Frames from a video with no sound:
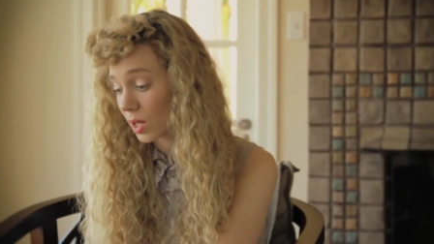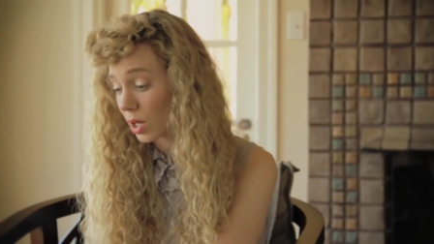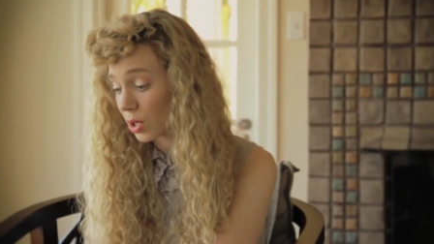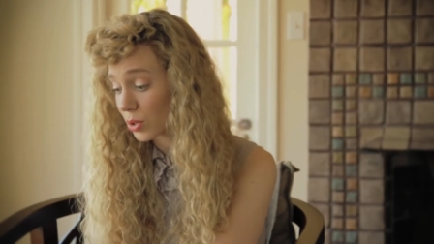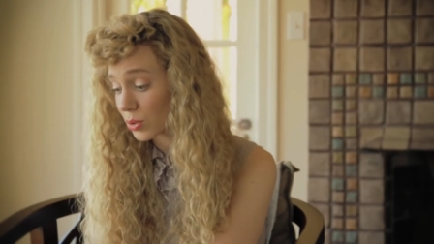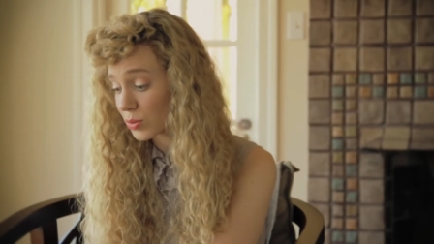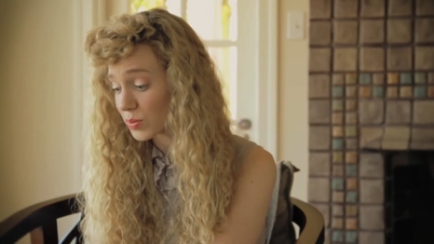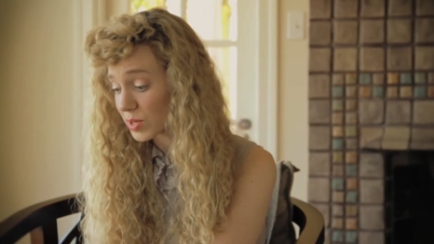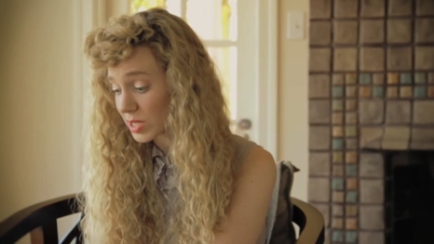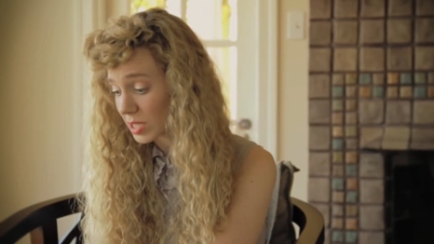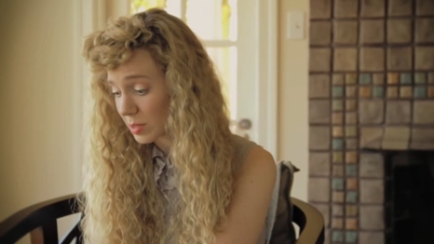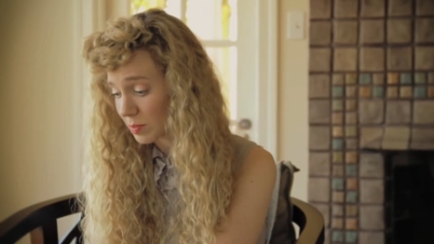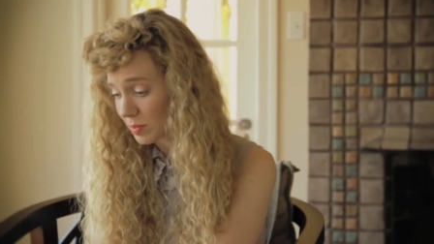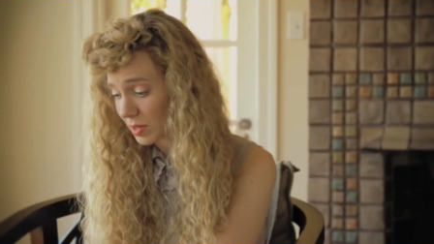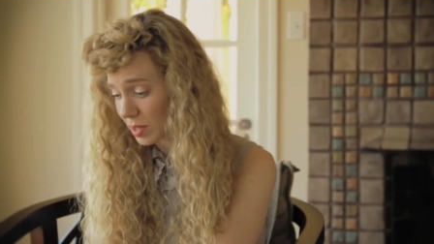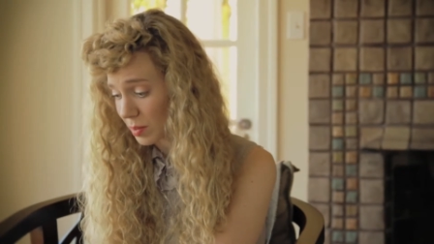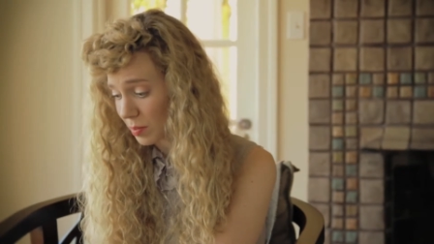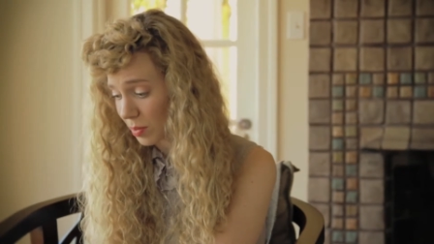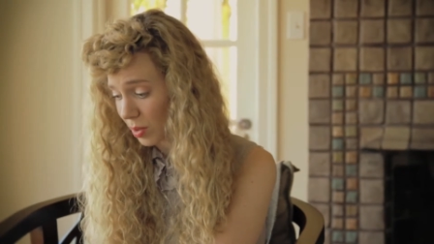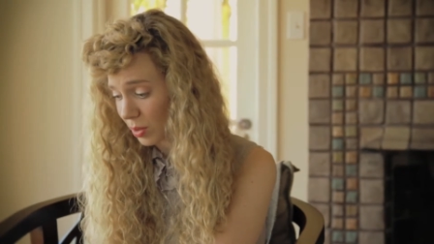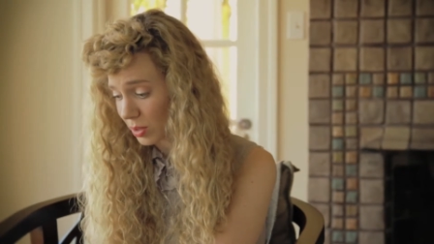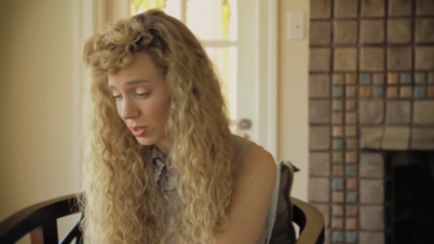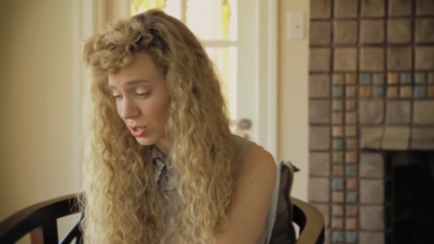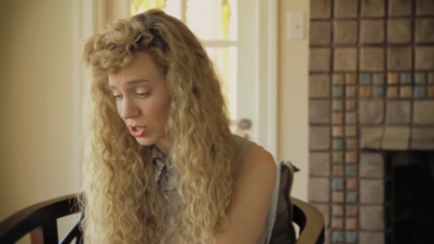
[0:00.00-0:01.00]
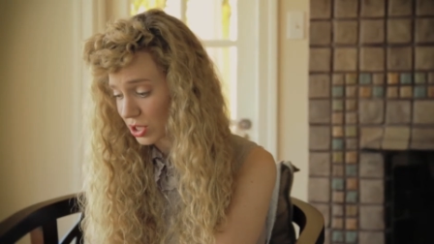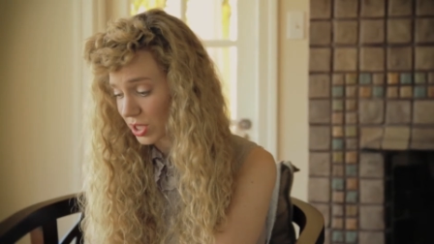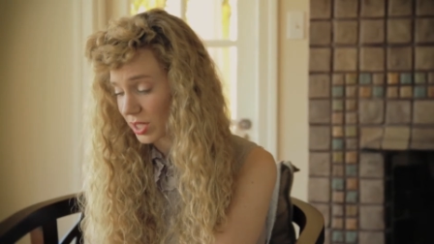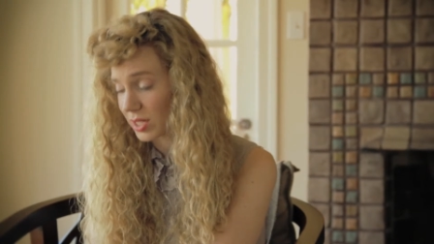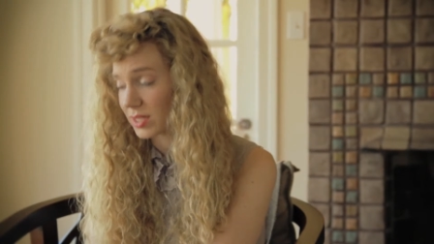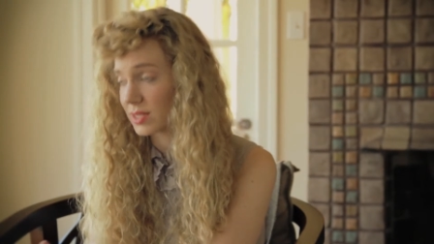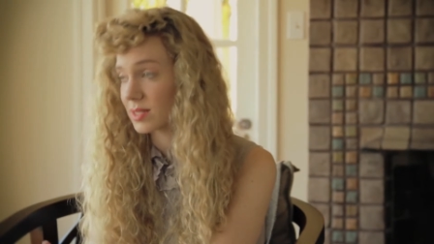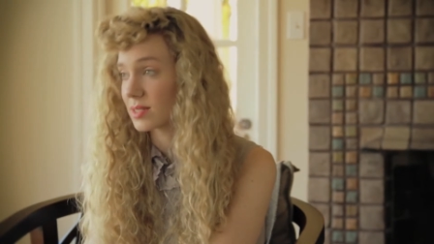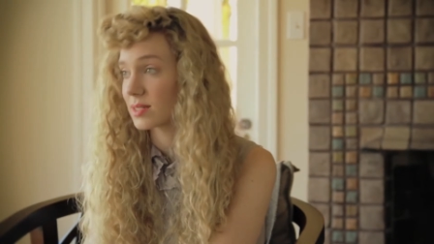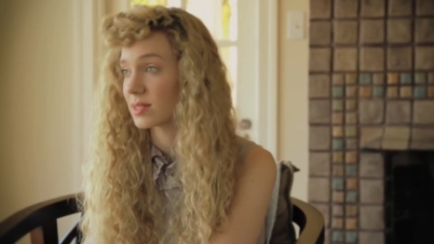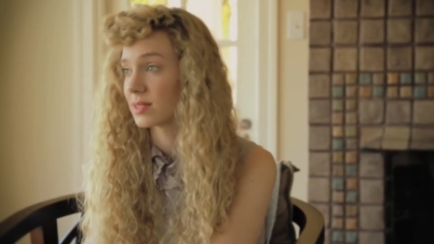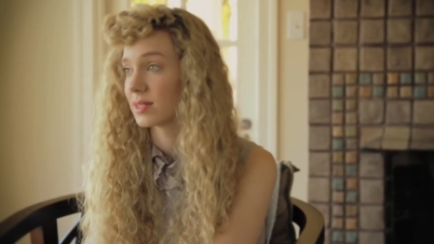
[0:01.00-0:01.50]
Oh, you deeply
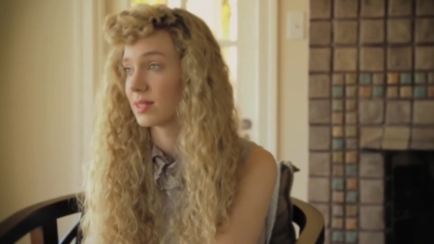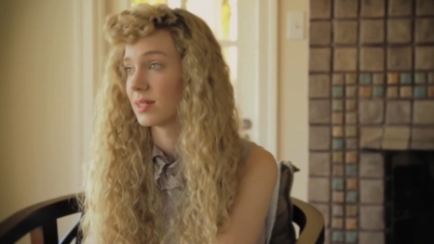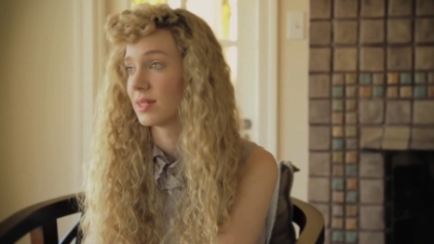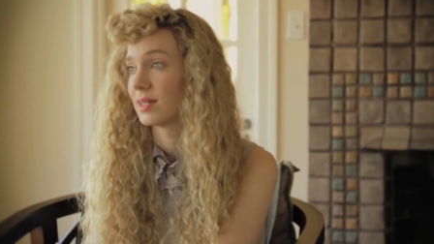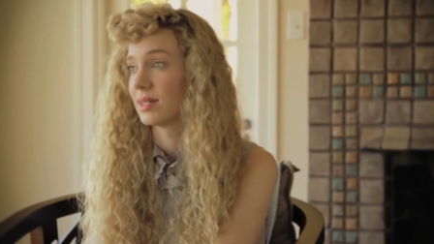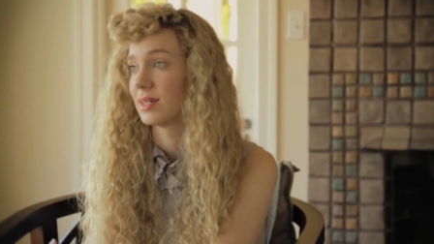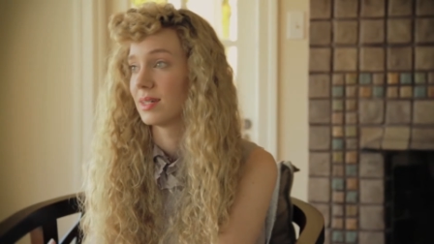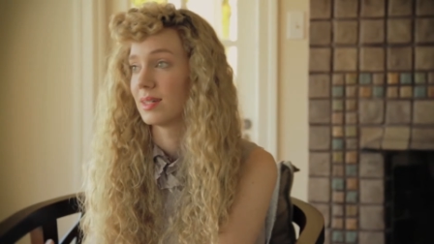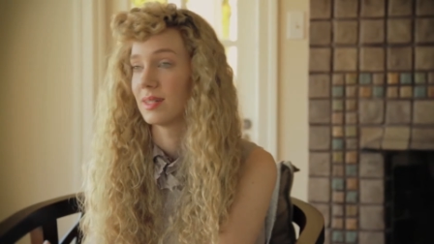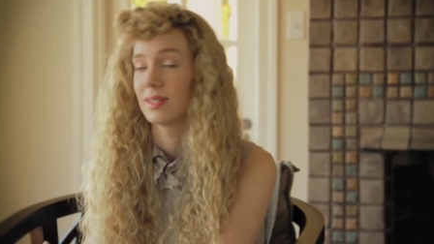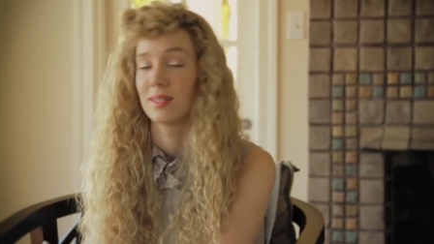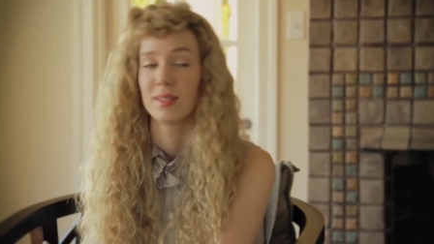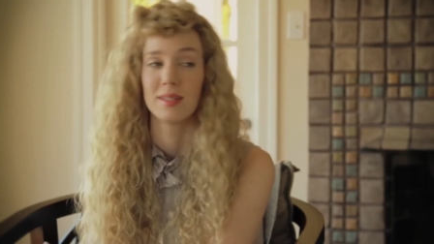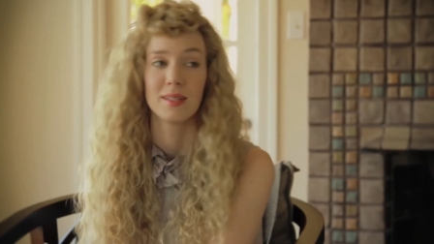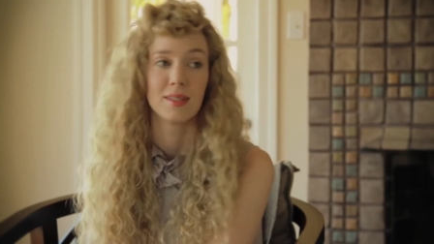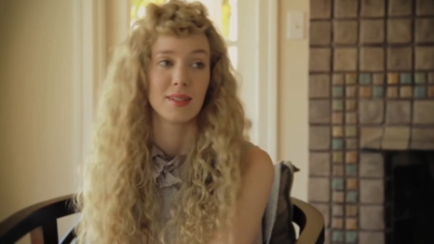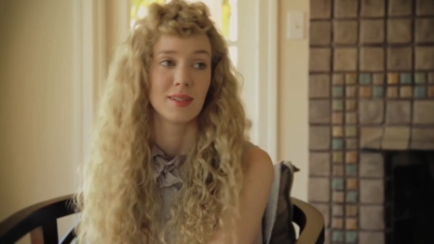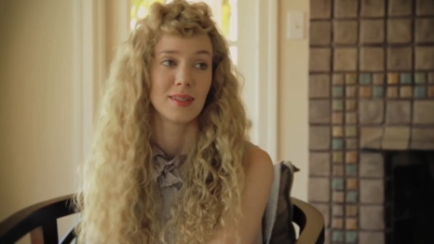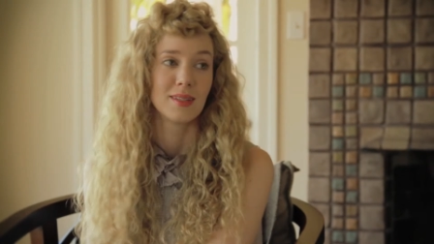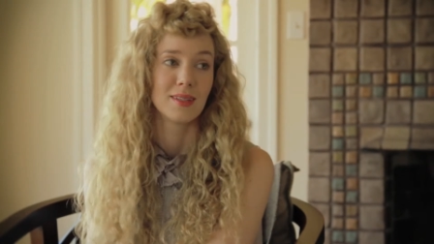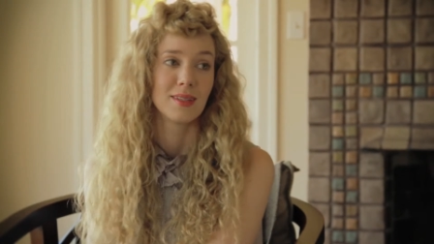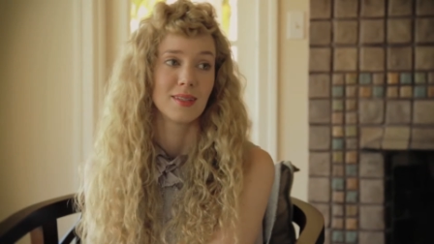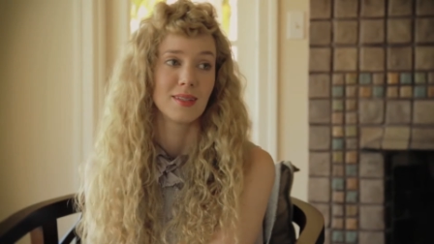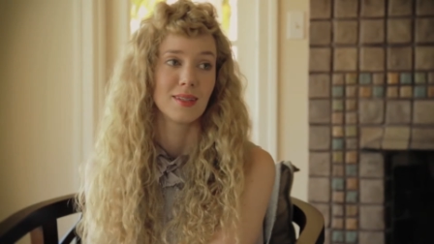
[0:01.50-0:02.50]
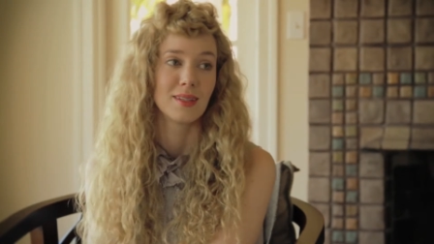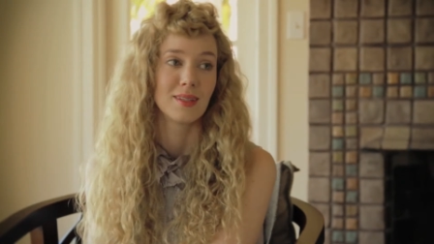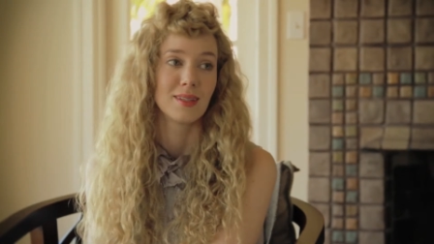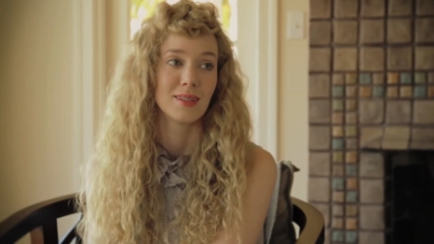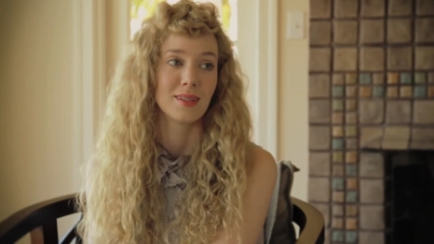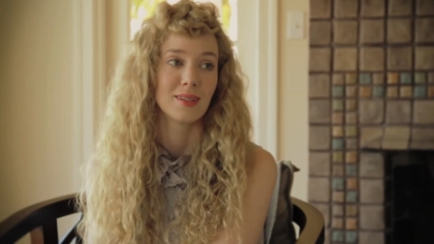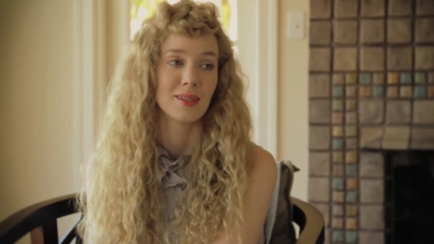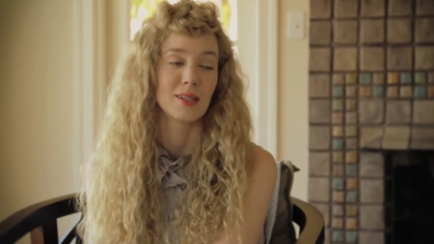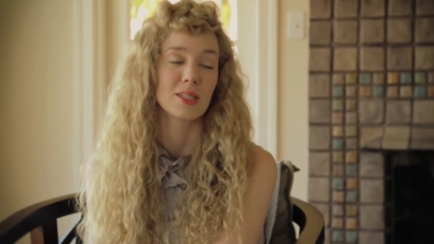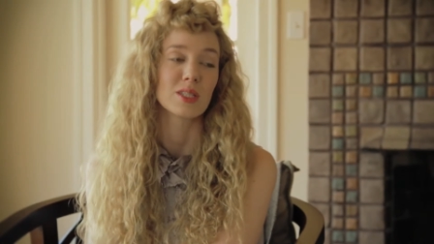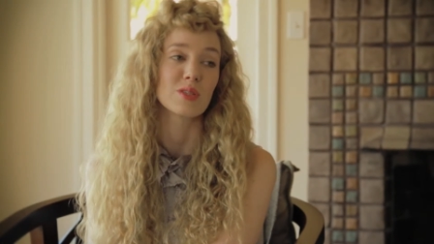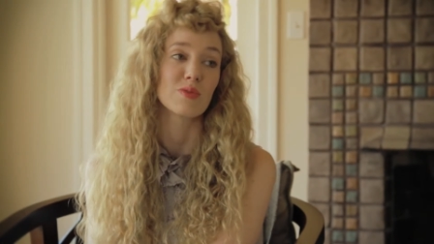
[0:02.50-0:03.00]
apologize?
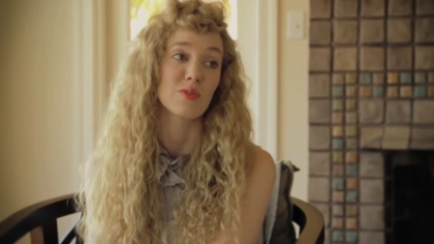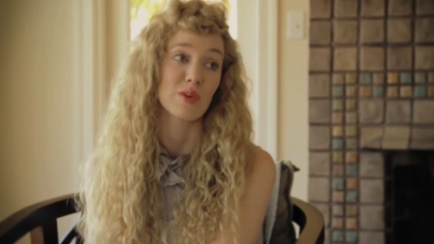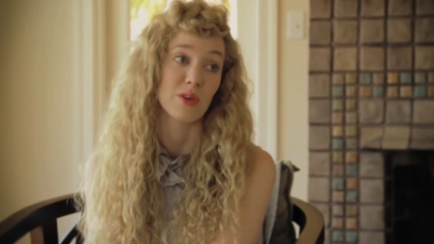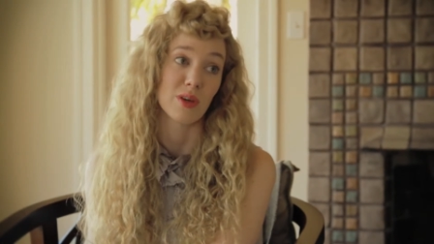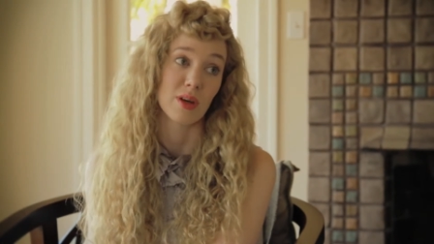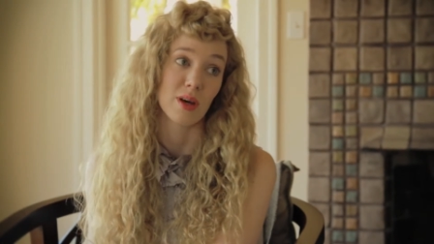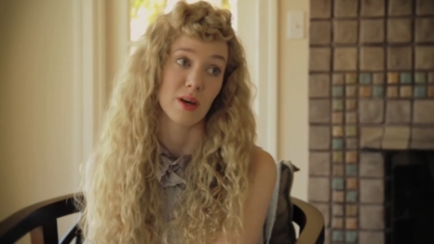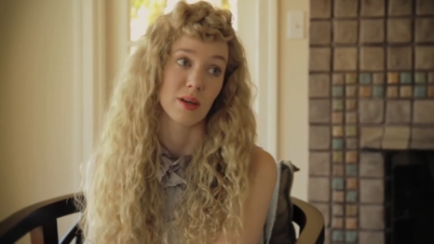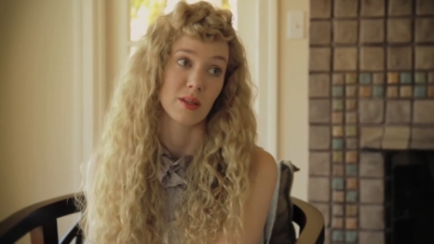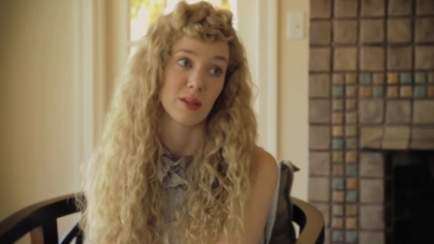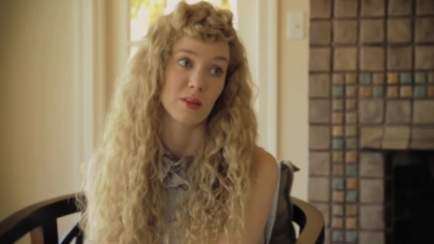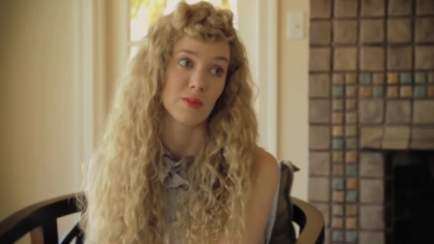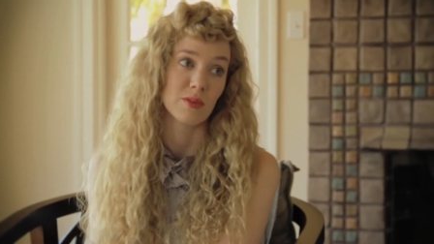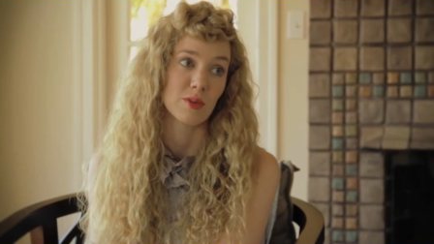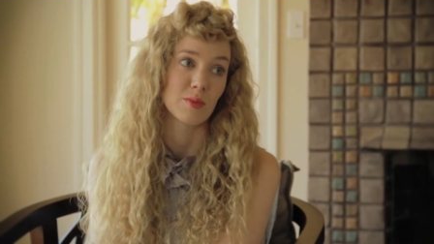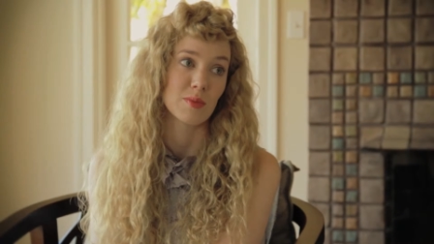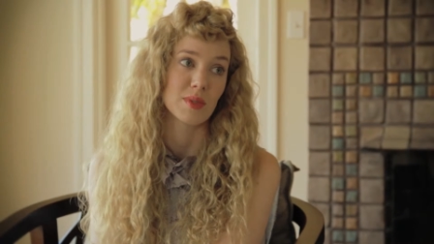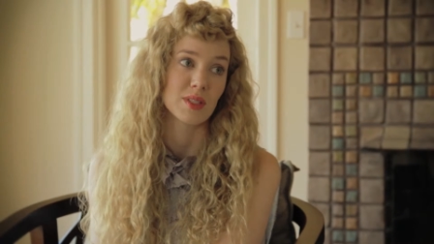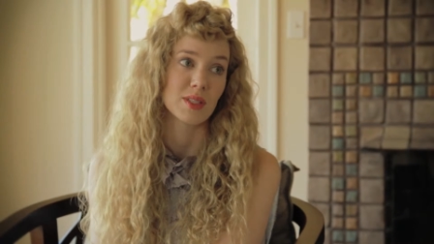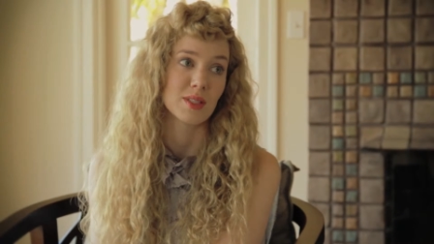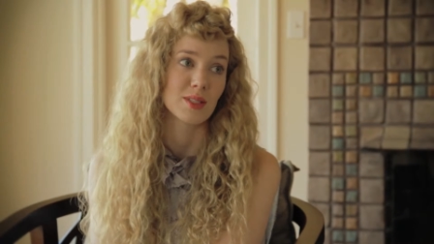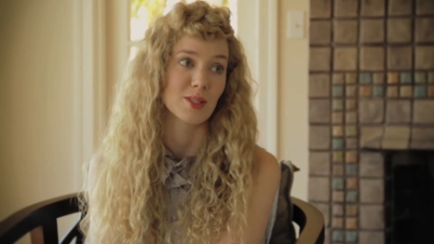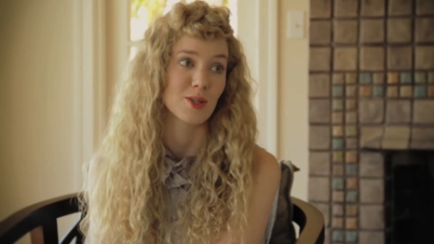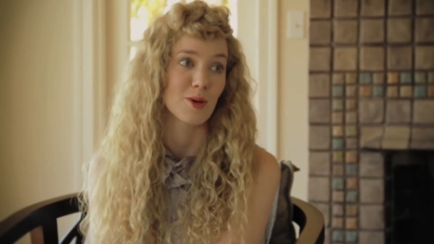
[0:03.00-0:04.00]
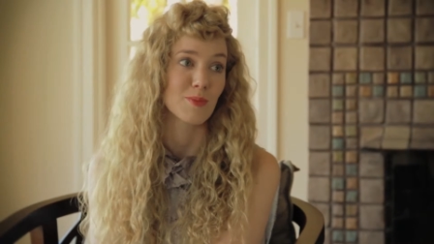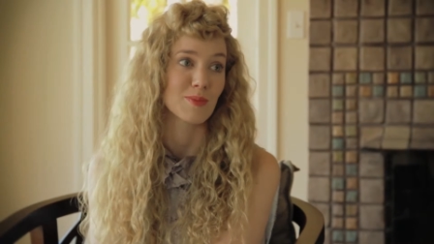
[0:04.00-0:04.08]
That's very kind of you, Mr.